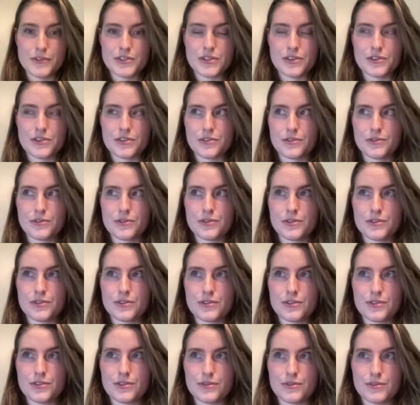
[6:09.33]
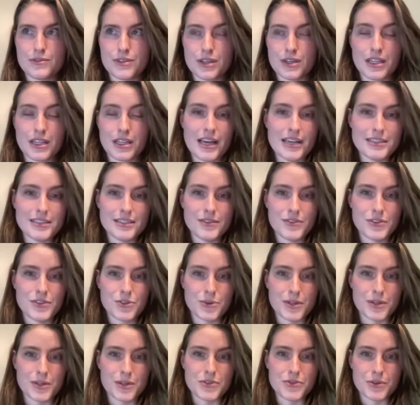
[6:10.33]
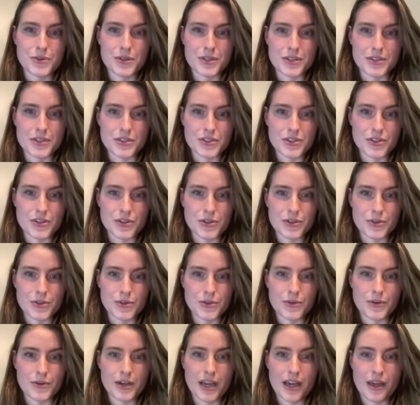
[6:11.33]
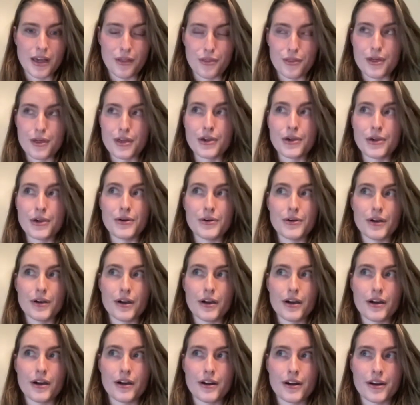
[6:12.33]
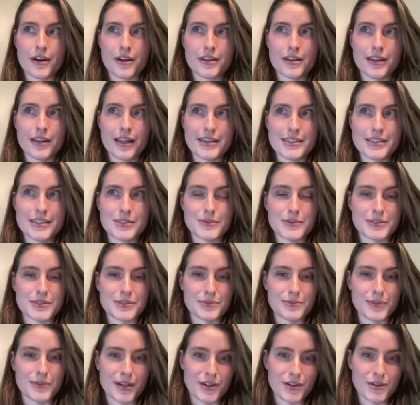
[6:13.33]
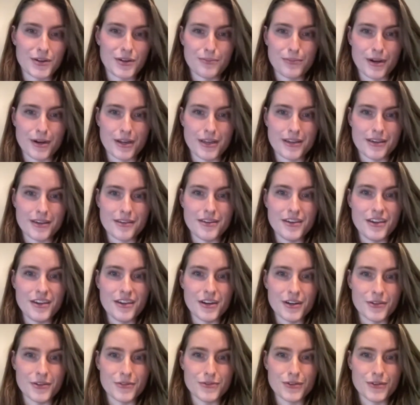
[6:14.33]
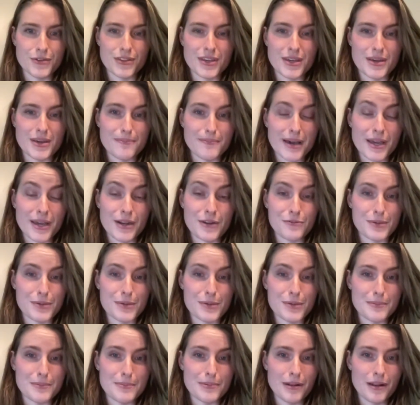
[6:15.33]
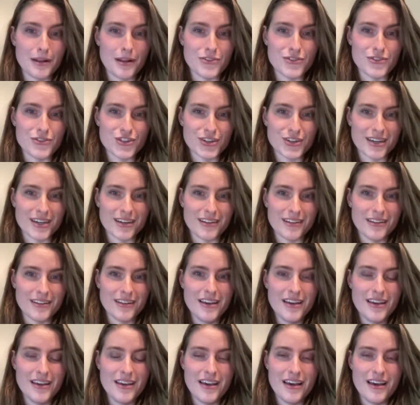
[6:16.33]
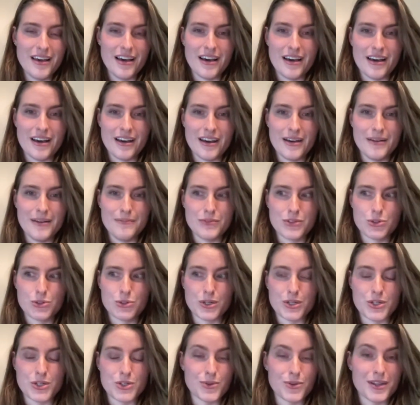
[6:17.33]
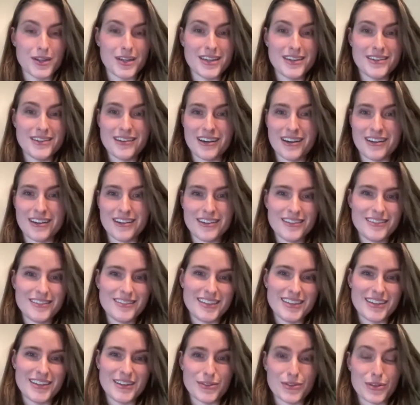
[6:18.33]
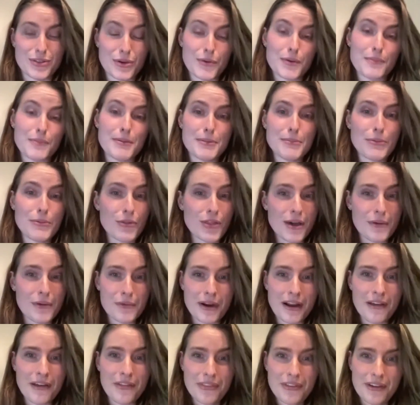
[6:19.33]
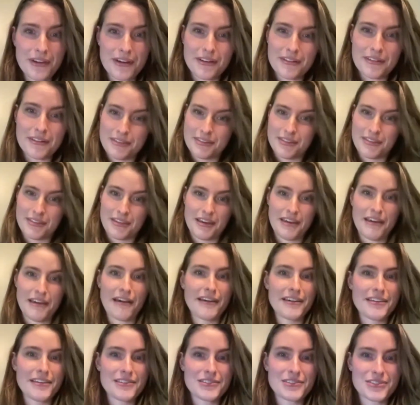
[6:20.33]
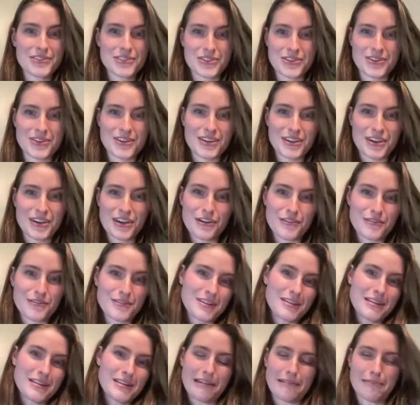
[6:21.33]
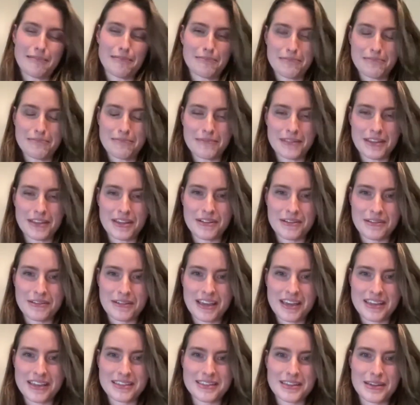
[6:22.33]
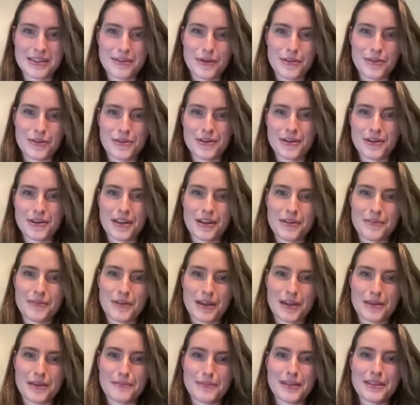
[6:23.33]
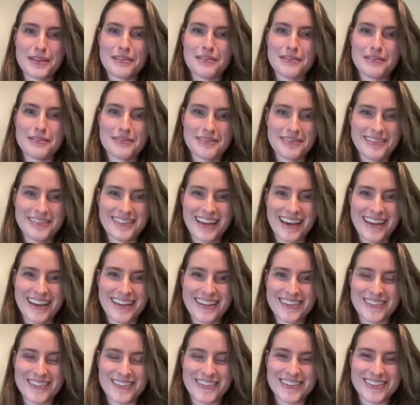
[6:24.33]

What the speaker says: so the class of 2022, I think our class was a record-breaking year for the amount of people on trail. 2020, there were people that were out there and they hiked during COVID. I, can't say whether or not I recommend that or